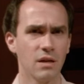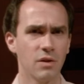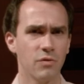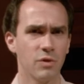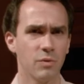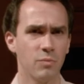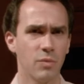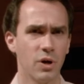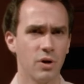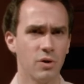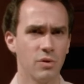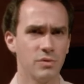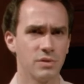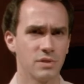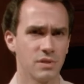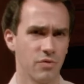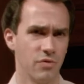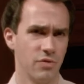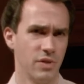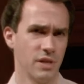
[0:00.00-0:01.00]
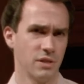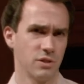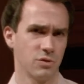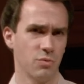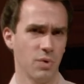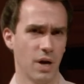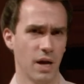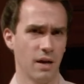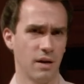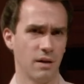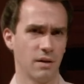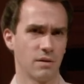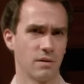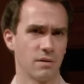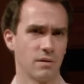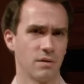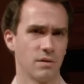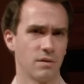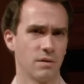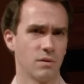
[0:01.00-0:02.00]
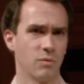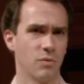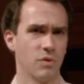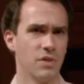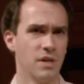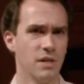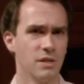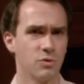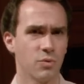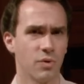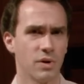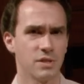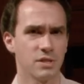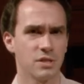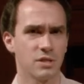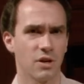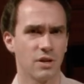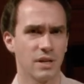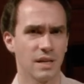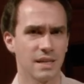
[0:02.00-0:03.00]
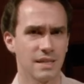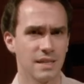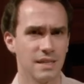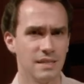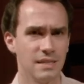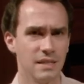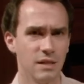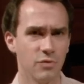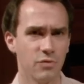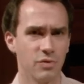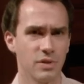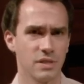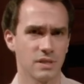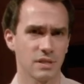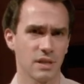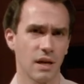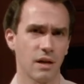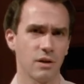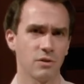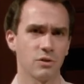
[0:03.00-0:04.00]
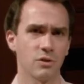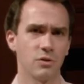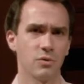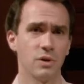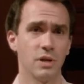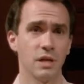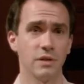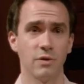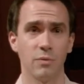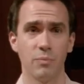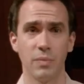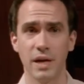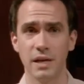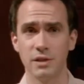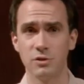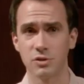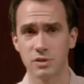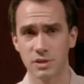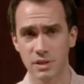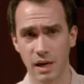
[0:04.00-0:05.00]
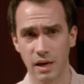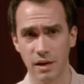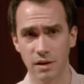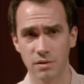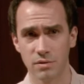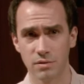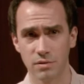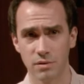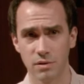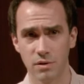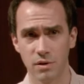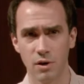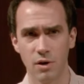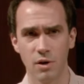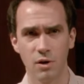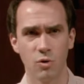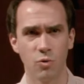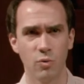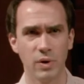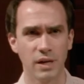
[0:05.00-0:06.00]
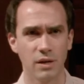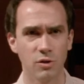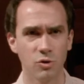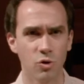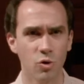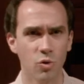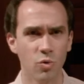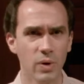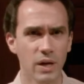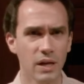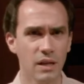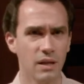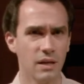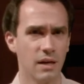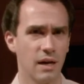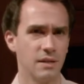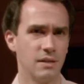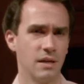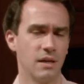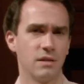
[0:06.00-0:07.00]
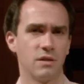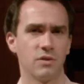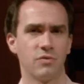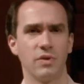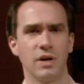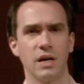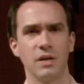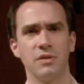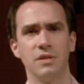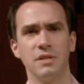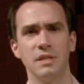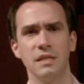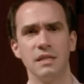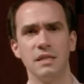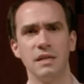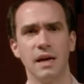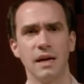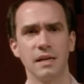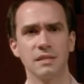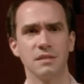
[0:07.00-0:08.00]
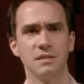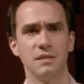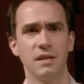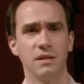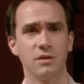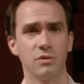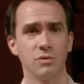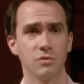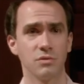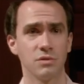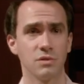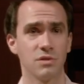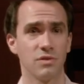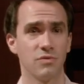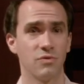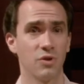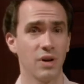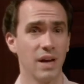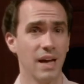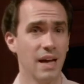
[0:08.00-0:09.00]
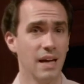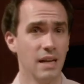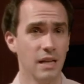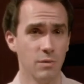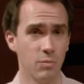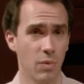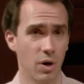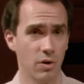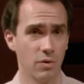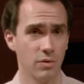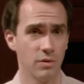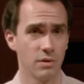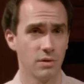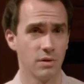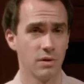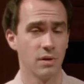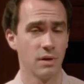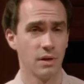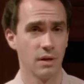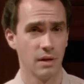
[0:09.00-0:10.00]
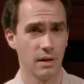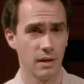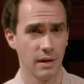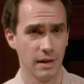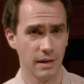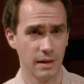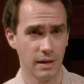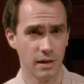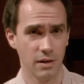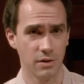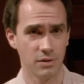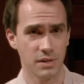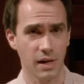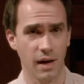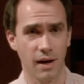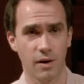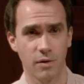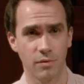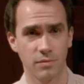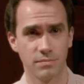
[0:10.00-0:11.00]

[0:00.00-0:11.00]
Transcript: of the modes this way, with each one starting on a different scale degree of a major scale, we can quickly identify the needed accidentals for any mode, and here's how.